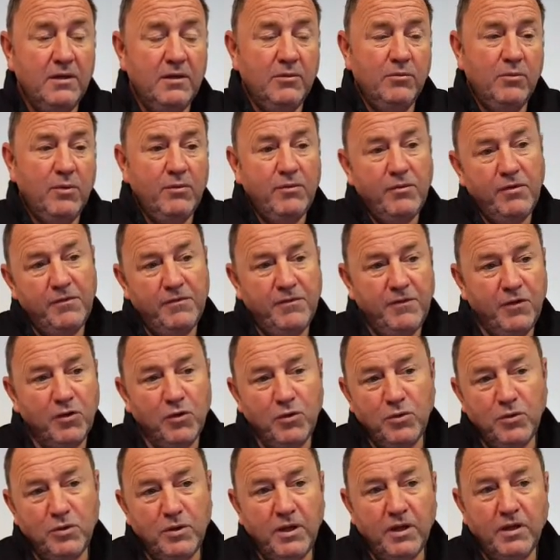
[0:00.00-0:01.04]
We
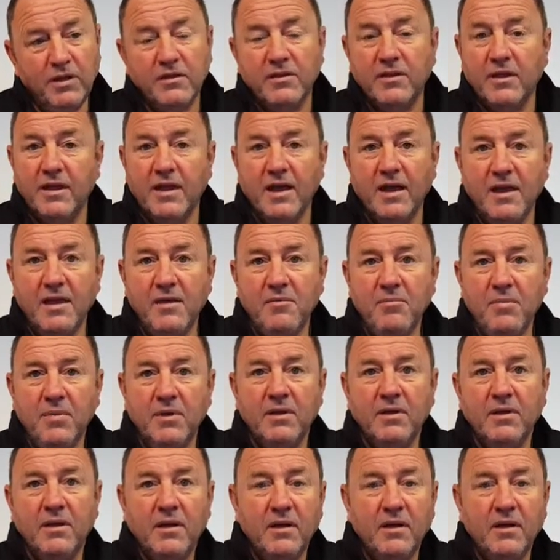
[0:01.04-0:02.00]
reviewed the game.